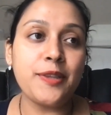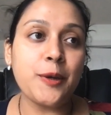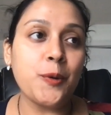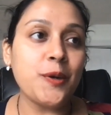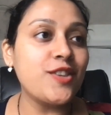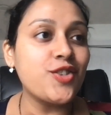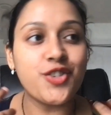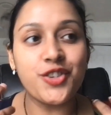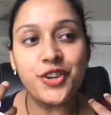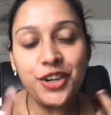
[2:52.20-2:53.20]
So it's
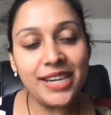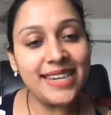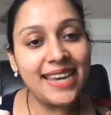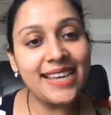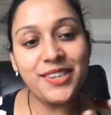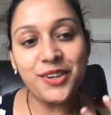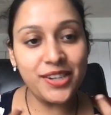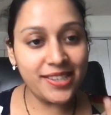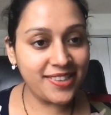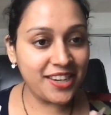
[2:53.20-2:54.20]
just early days,
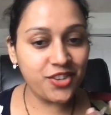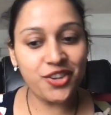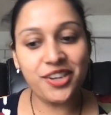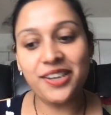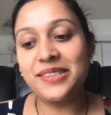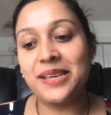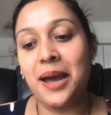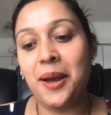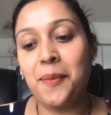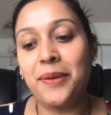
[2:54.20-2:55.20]
early stages,
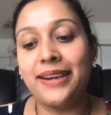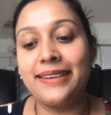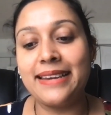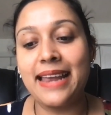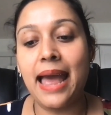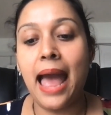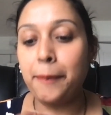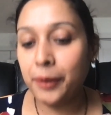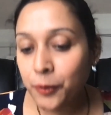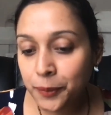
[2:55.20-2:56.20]
but
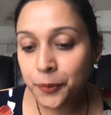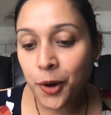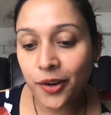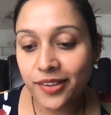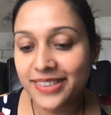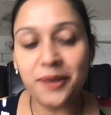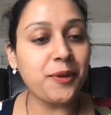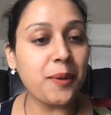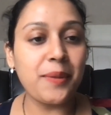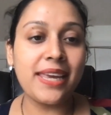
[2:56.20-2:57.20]
happy with the progress
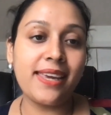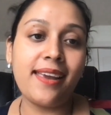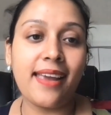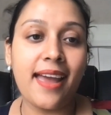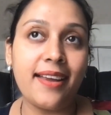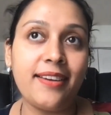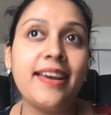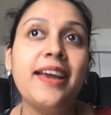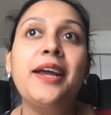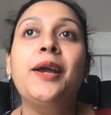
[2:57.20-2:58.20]
that we are making and